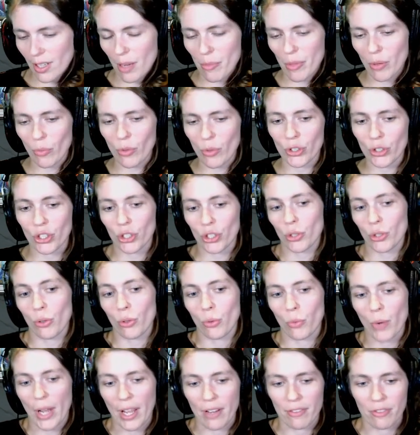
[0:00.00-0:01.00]
mean, we're 2
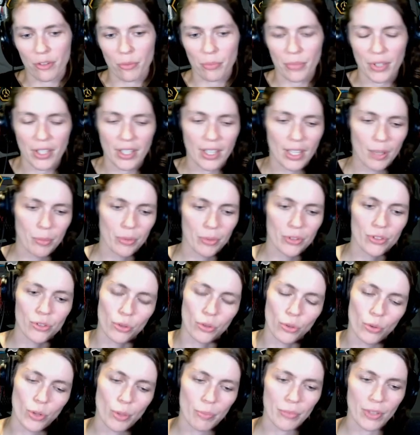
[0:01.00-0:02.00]
away from being able to
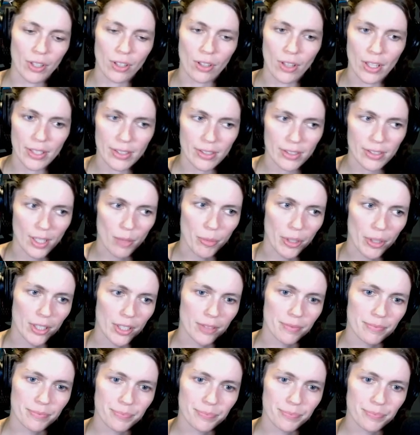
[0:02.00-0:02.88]
equip the Colossus Hammer.